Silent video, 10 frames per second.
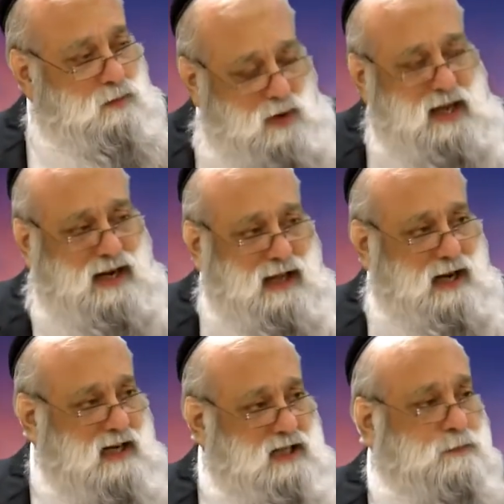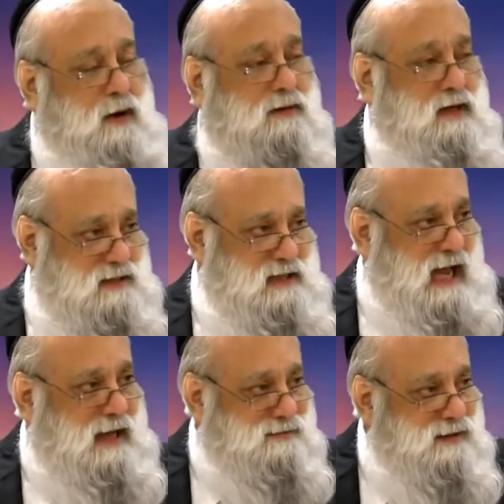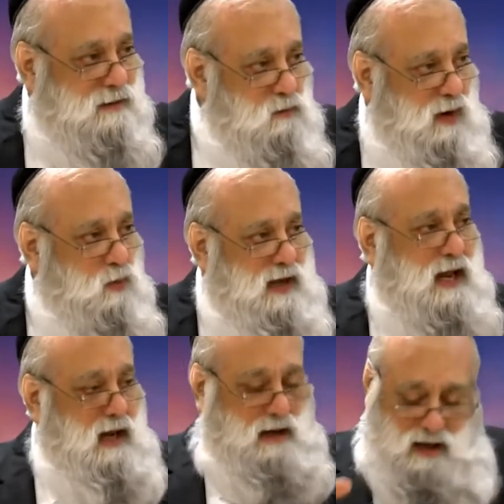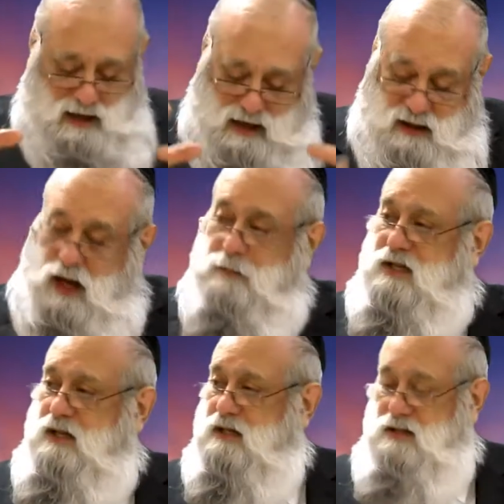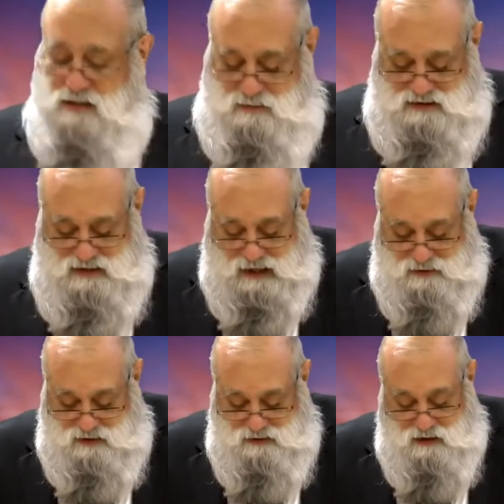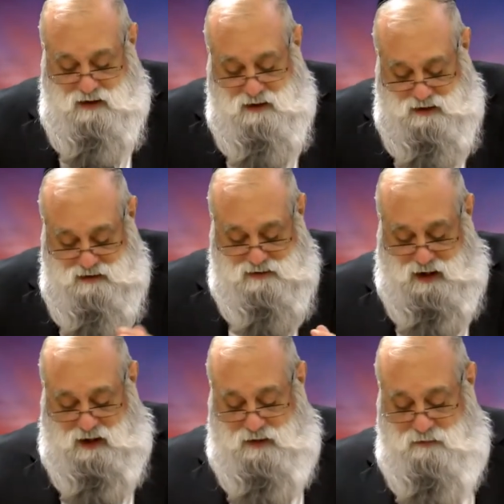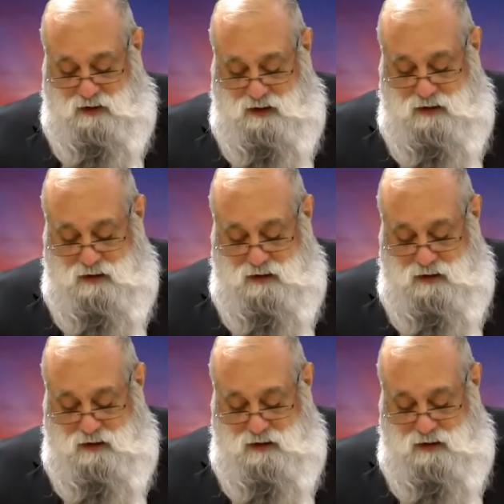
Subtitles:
we can experience that when we come to this date in time.